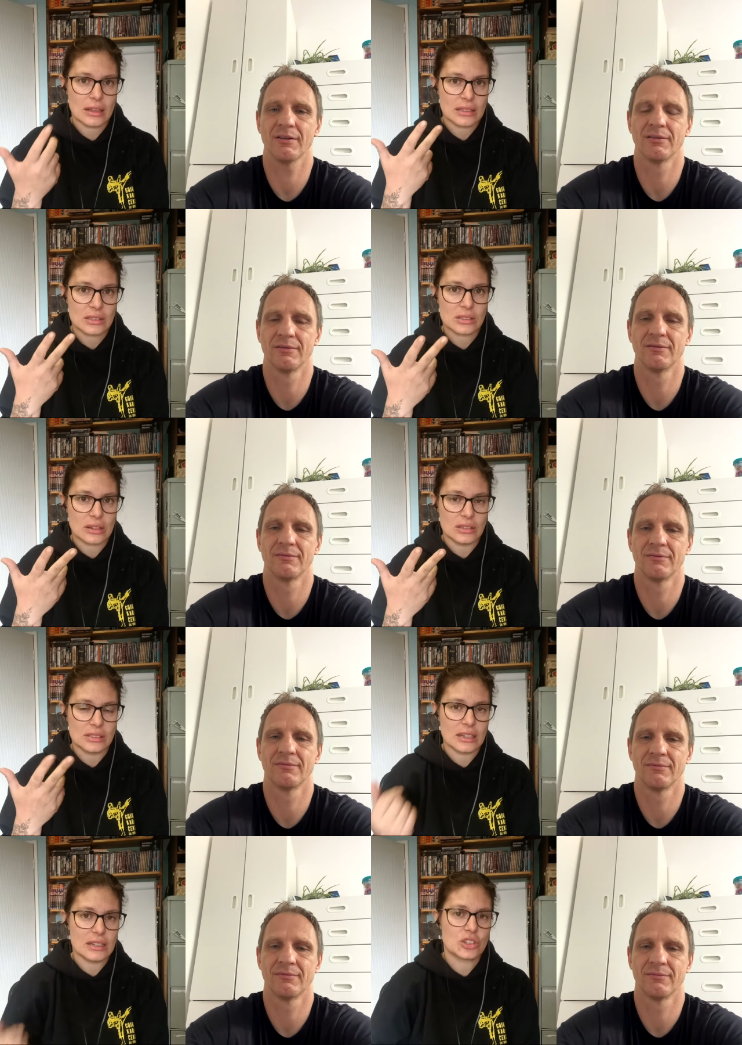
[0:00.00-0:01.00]
Speaker 1: That's considered
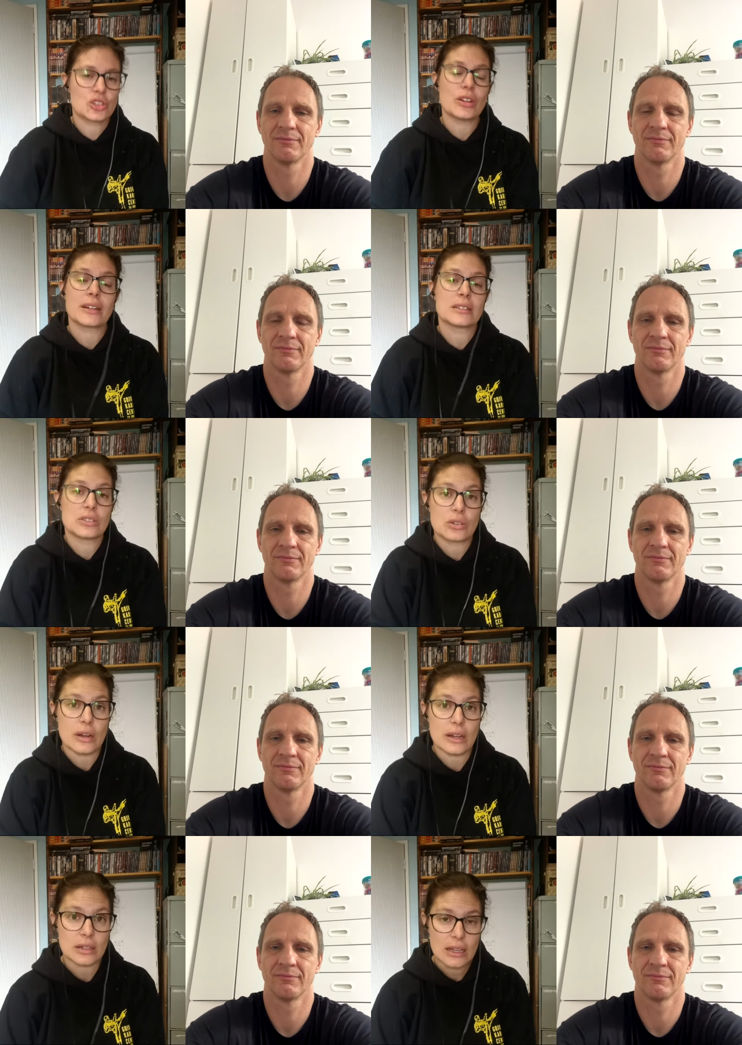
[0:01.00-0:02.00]
instructor's grade
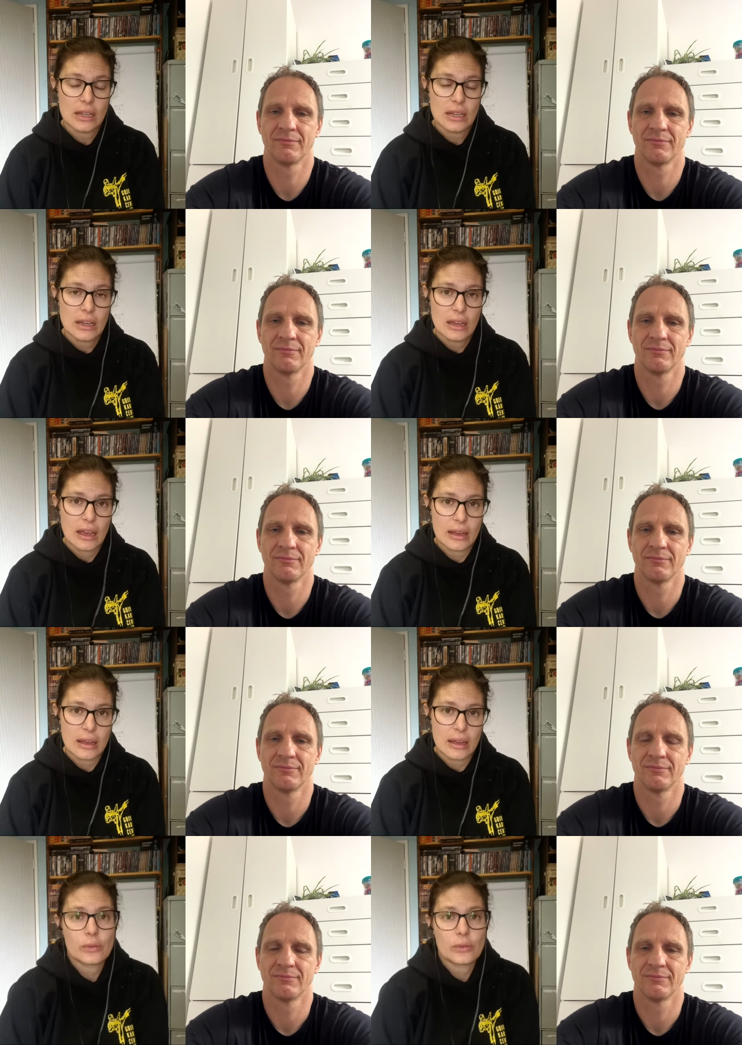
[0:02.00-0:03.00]
um,
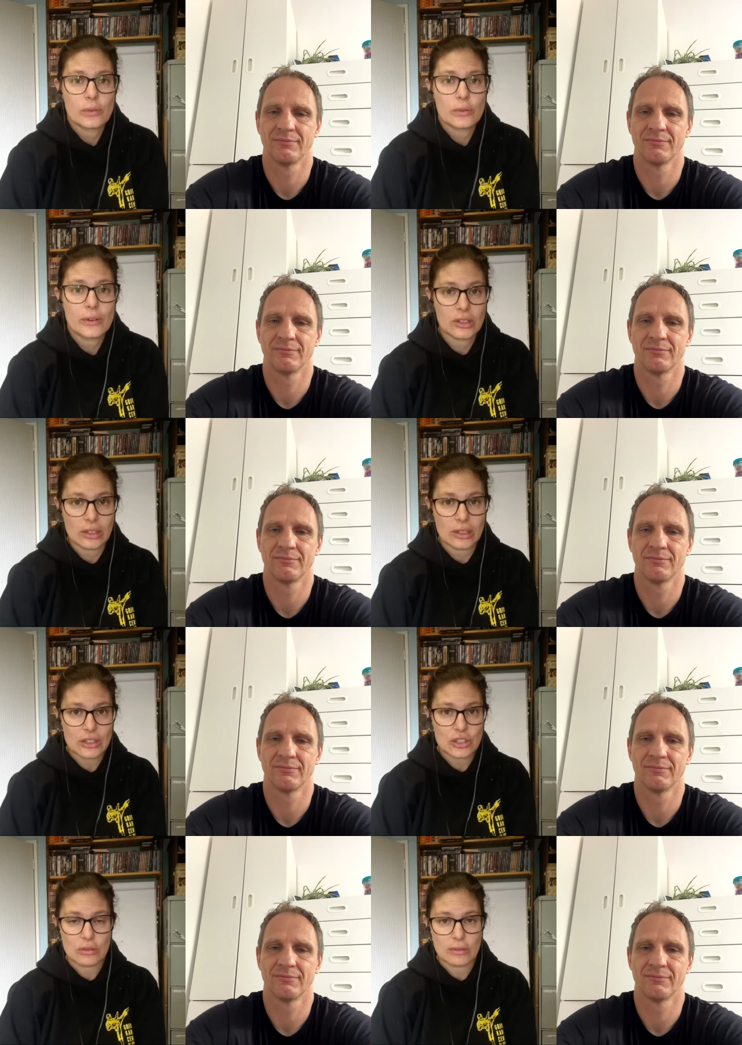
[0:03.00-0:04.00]
for
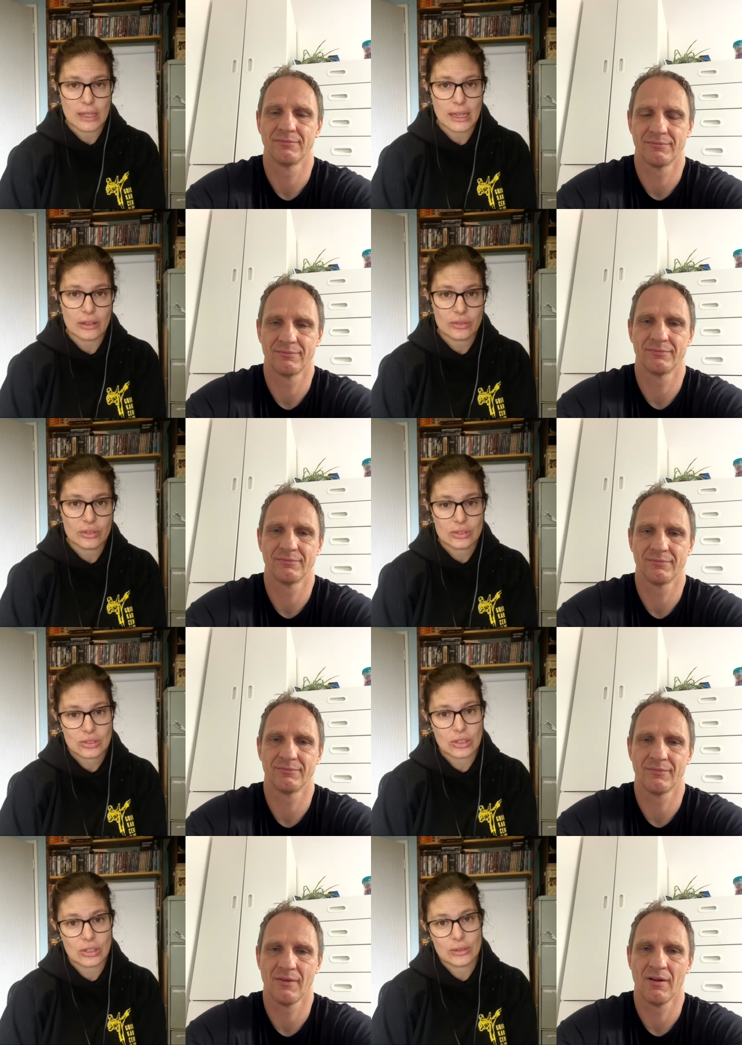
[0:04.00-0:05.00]
regulation we have.
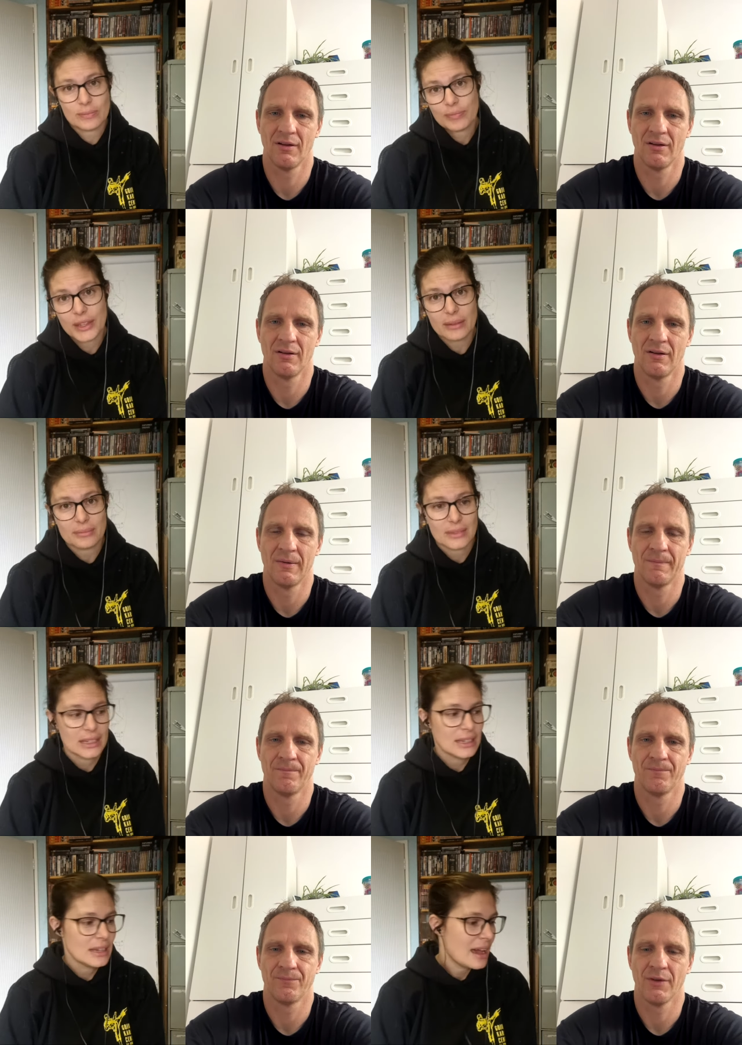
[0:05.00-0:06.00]
So, yeah.
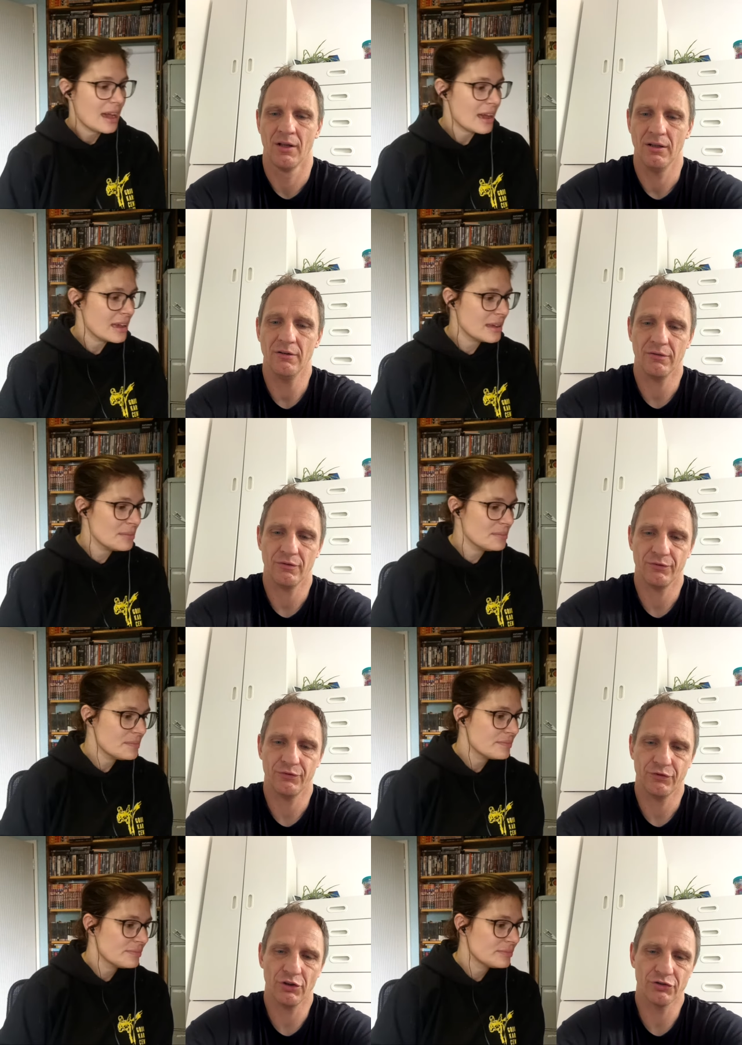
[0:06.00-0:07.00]
Speaker 2: Um,
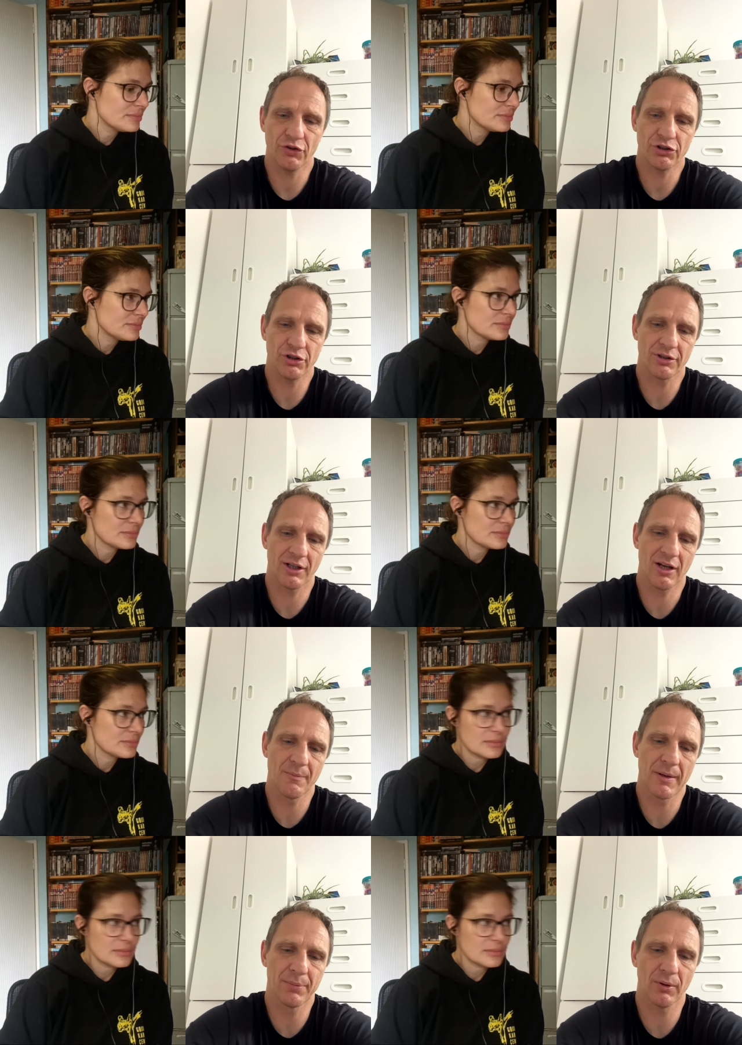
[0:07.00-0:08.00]
for, for sure, taking
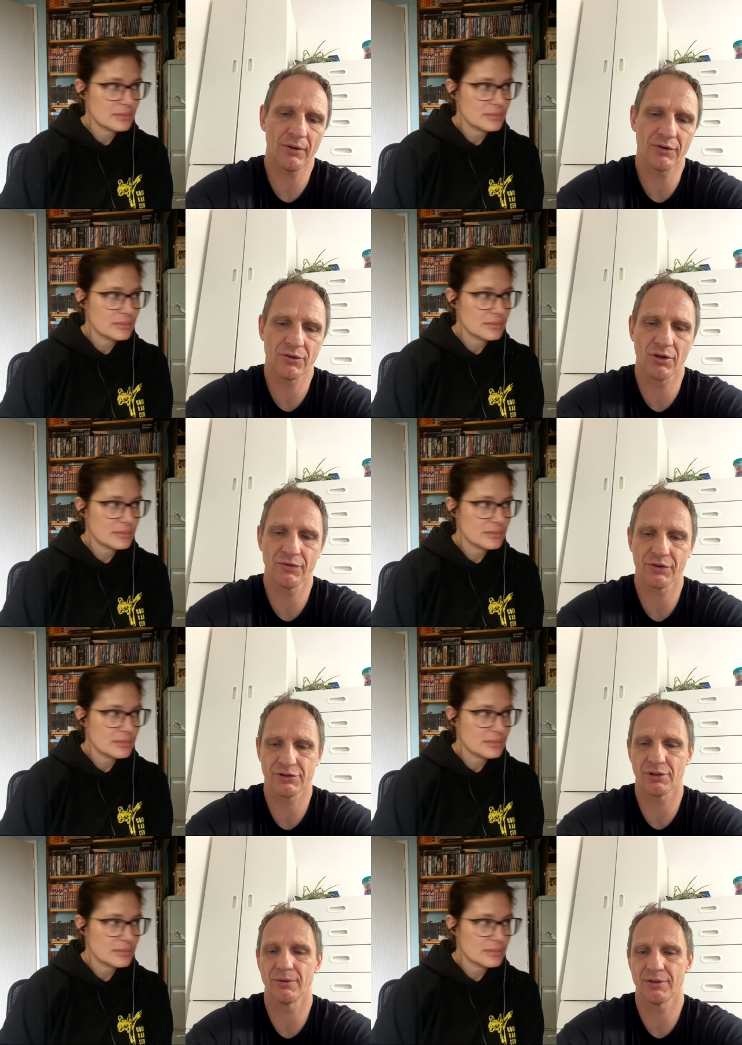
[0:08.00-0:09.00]
people out of comfort
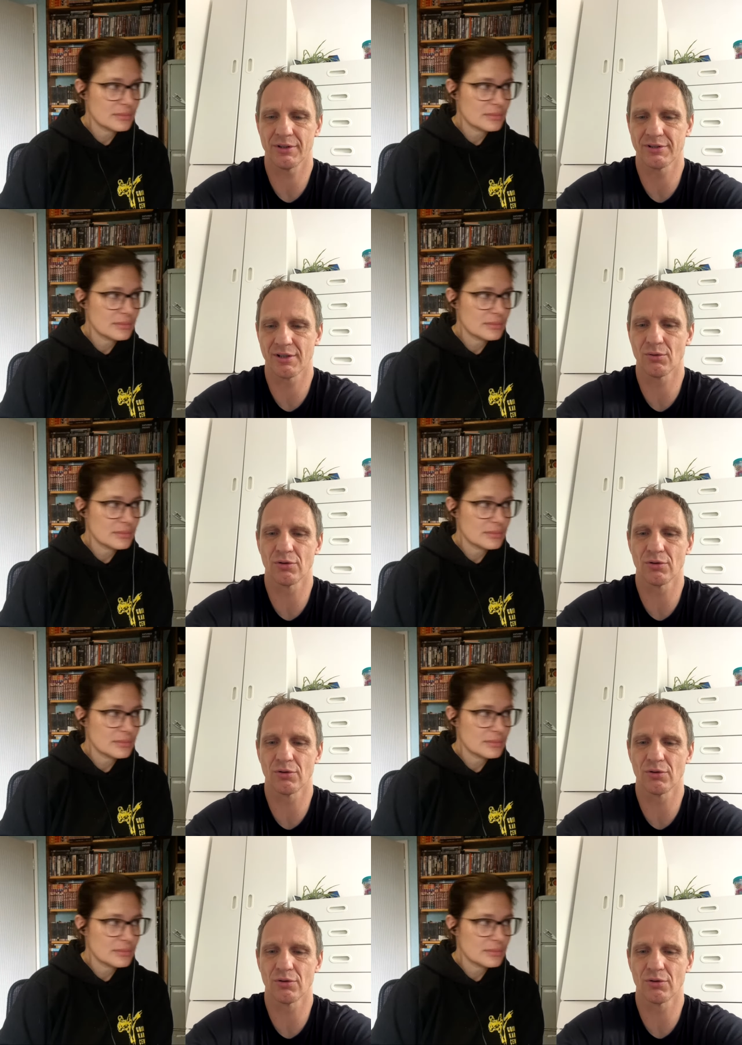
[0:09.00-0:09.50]
zone is the good